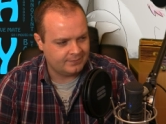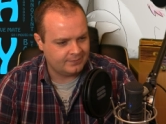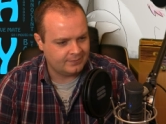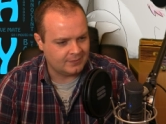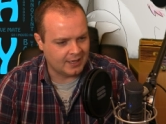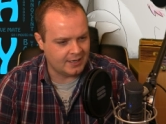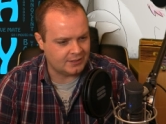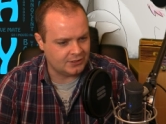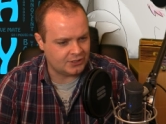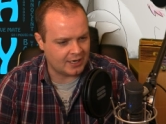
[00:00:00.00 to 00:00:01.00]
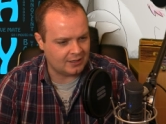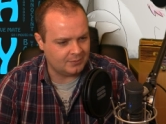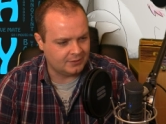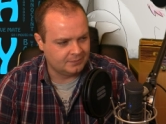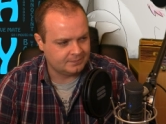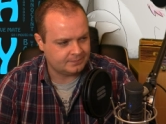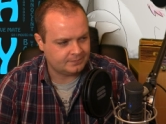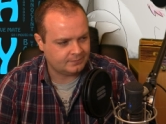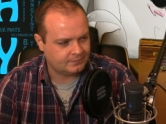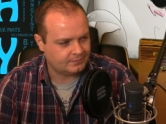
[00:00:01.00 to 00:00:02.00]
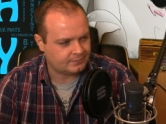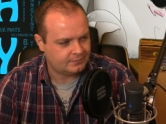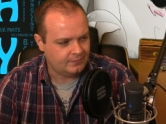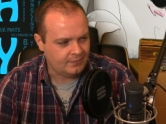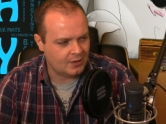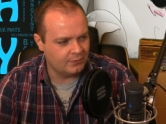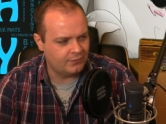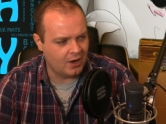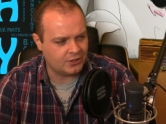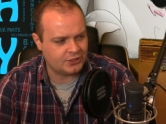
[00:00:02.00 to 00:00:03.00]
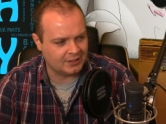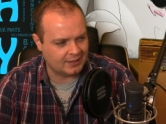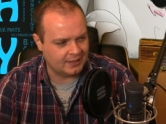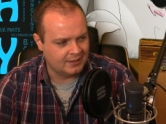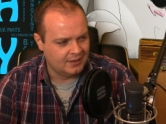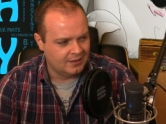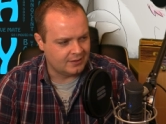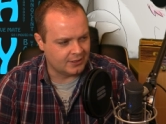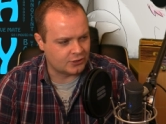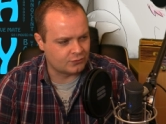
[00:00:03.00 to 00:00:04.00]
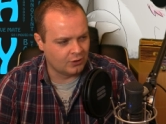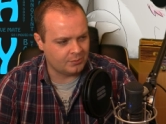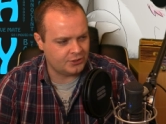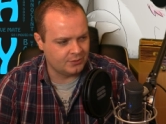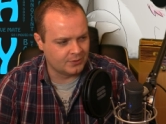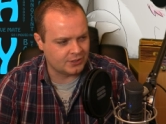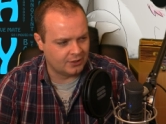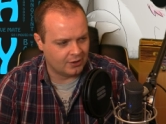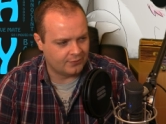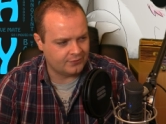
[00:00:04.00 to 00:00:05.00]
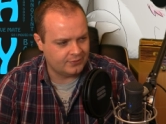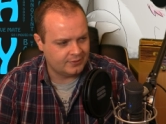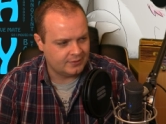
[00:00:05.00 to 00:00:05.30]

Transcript: ladies and gentlemen, unfortunately, the disruption was enough